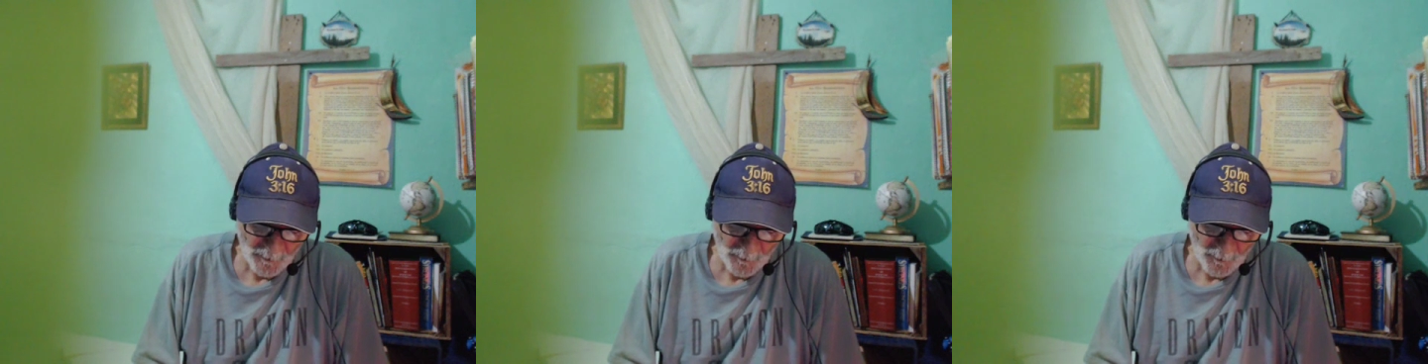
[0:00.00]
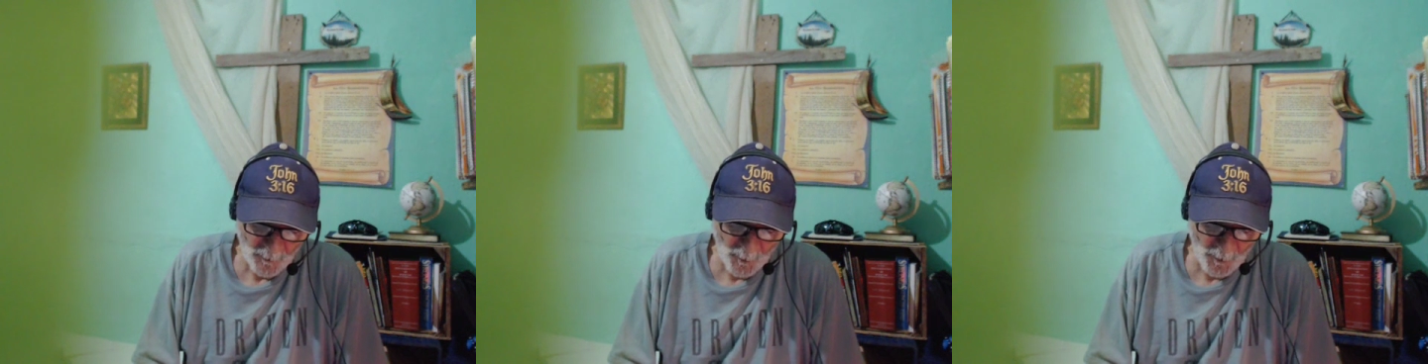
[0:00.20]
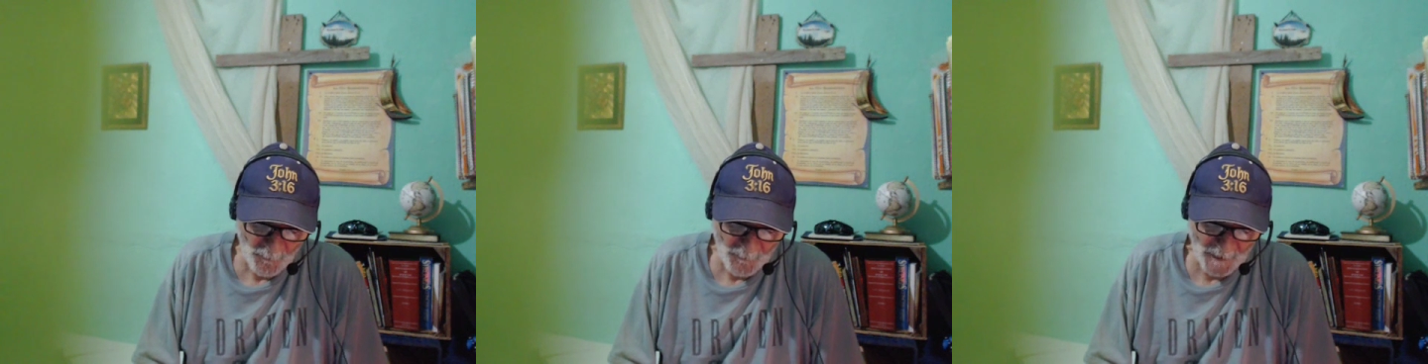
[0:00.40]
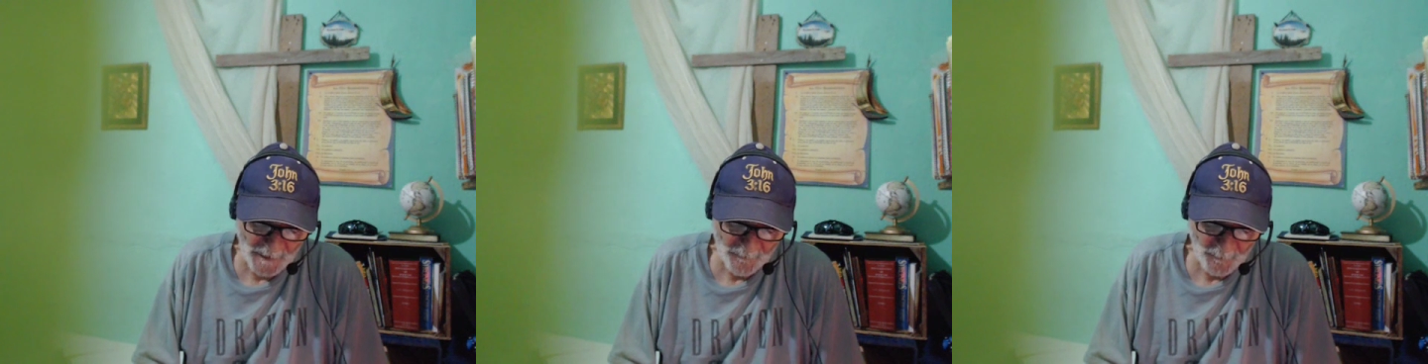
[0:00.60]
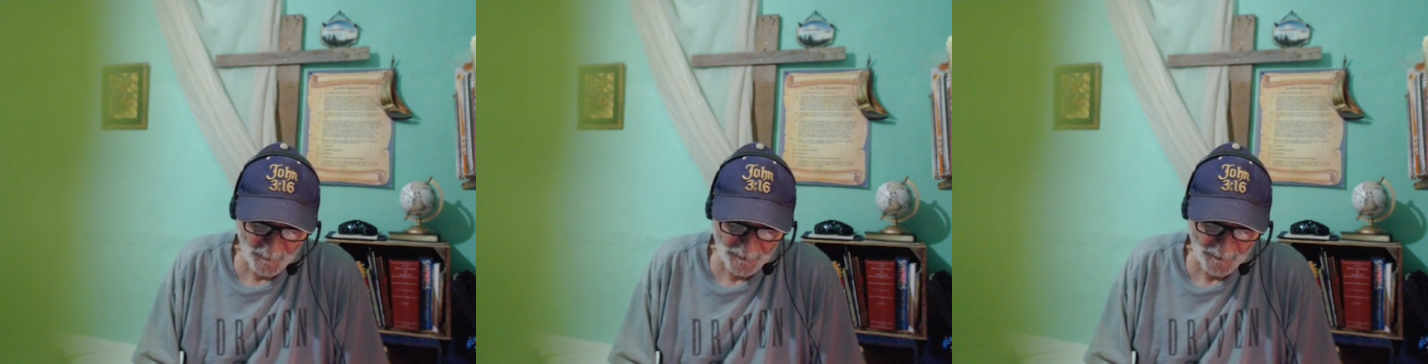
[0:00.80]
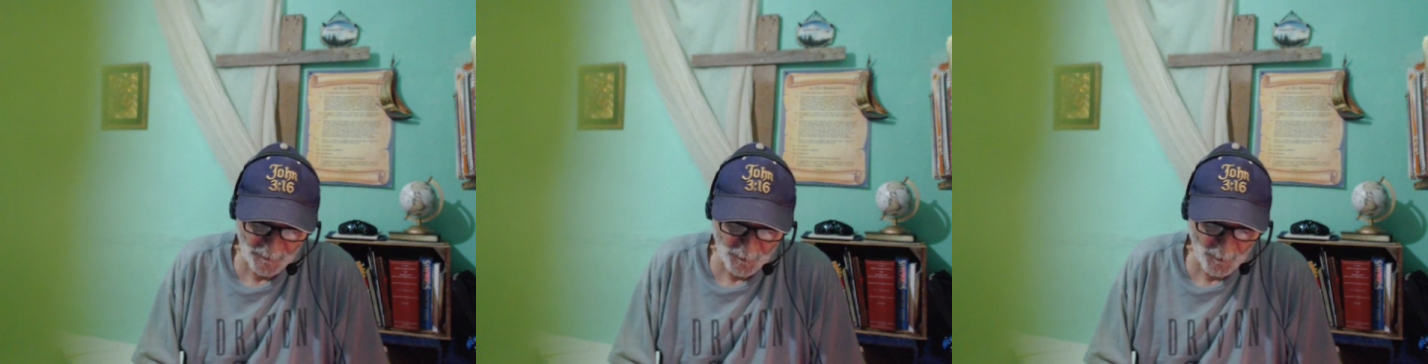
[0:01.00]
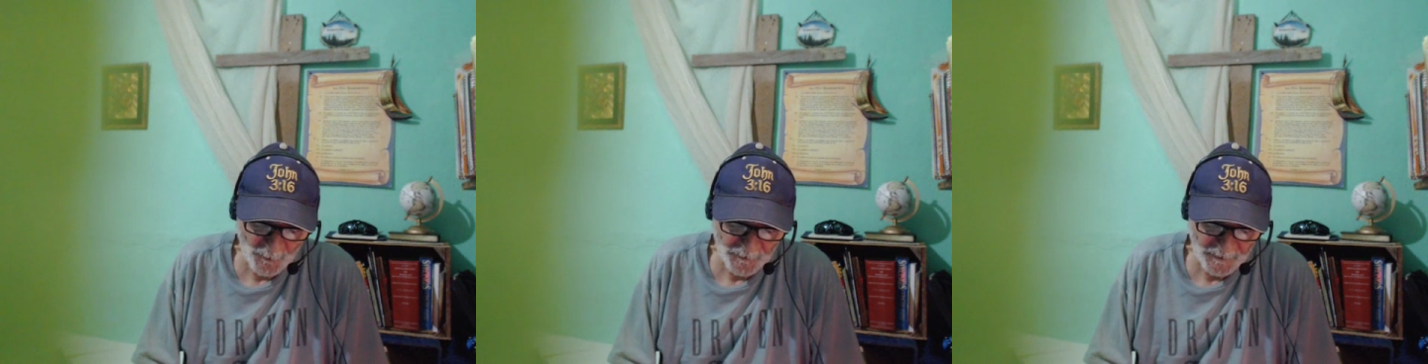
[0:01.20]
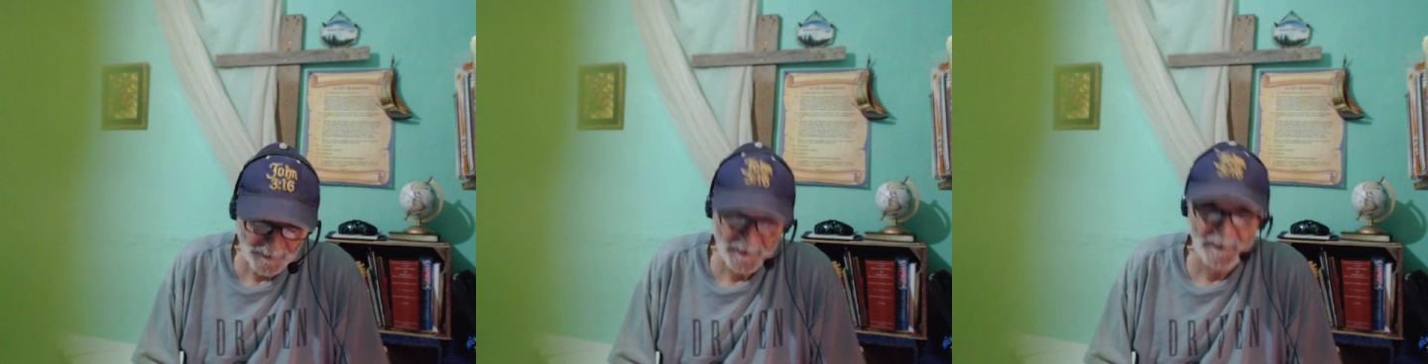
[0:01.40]
who were faithful and
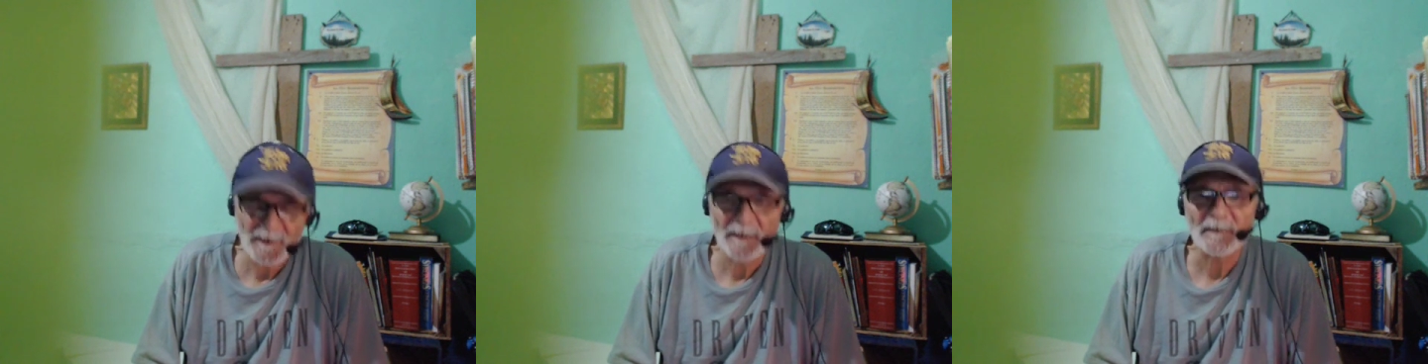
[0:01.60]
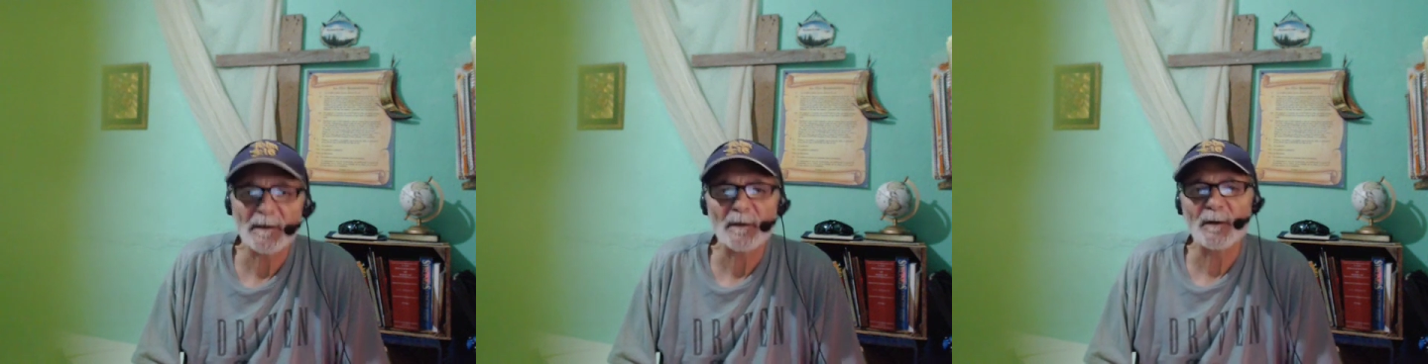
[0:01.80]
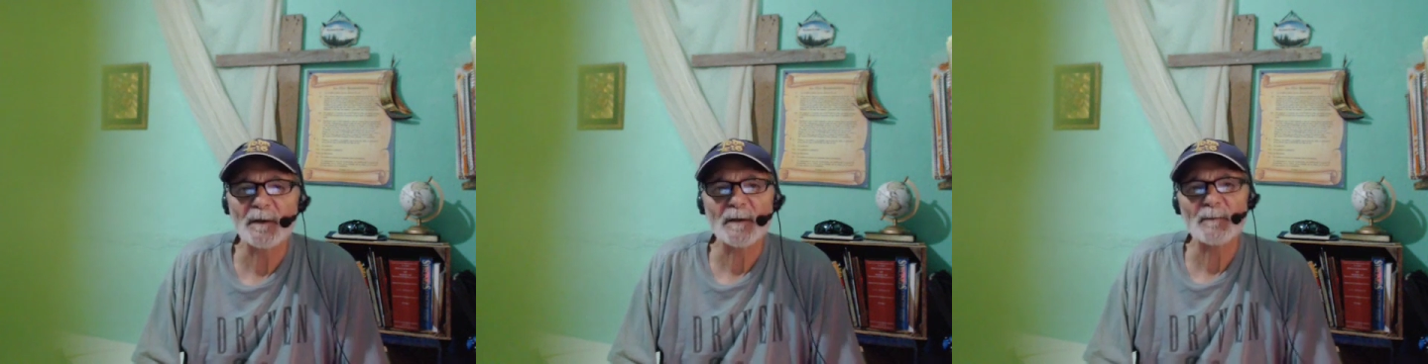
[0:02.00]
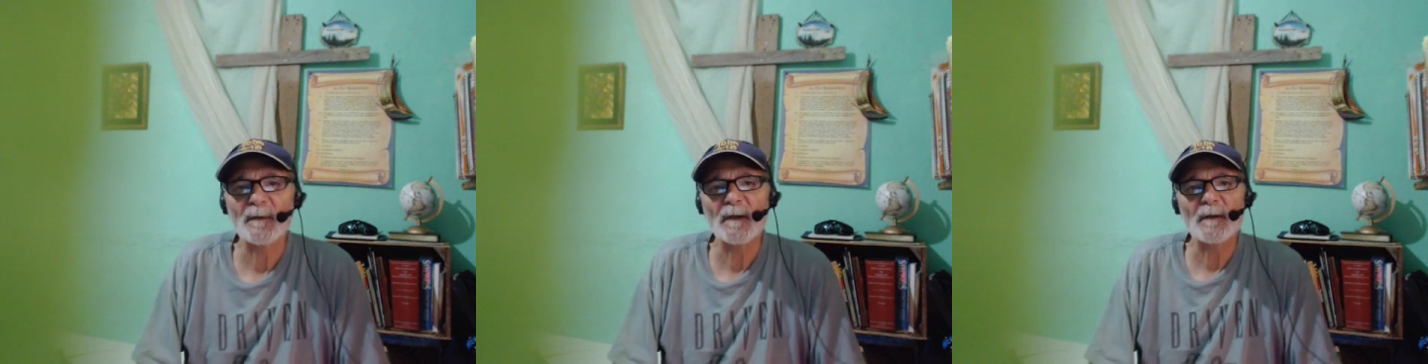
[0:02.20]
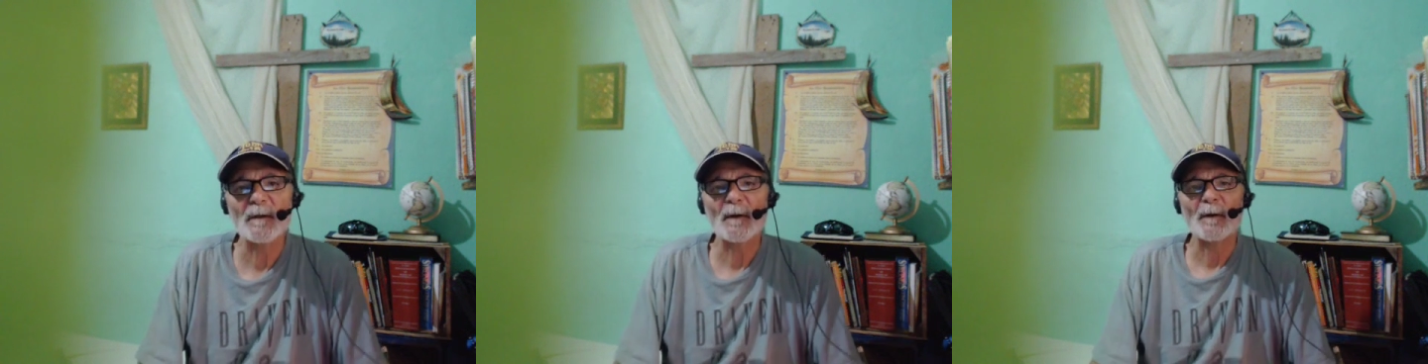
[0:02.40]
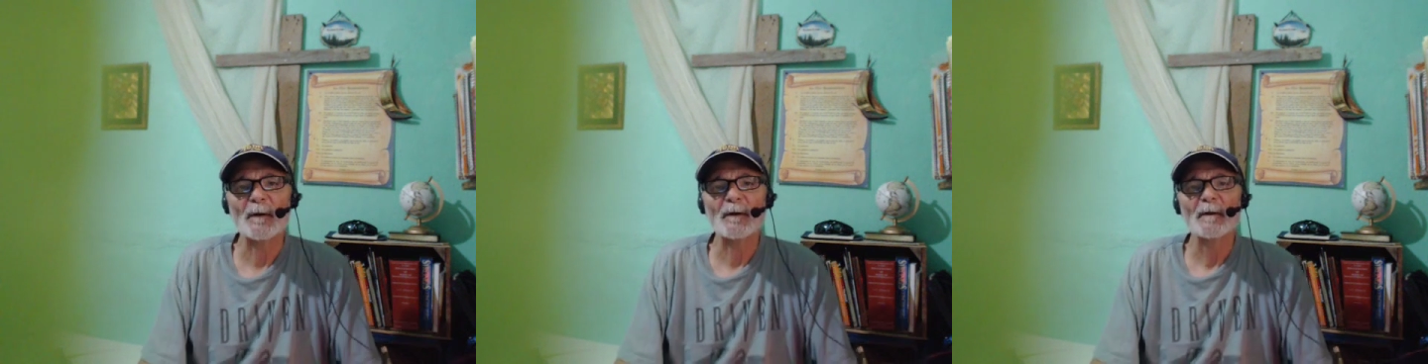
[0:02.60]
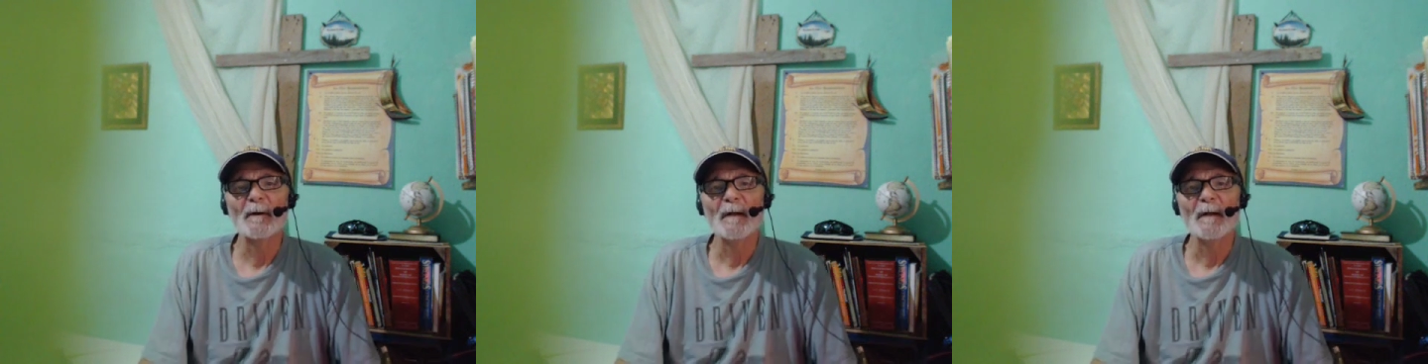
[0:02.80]
endured to the end are going to be there.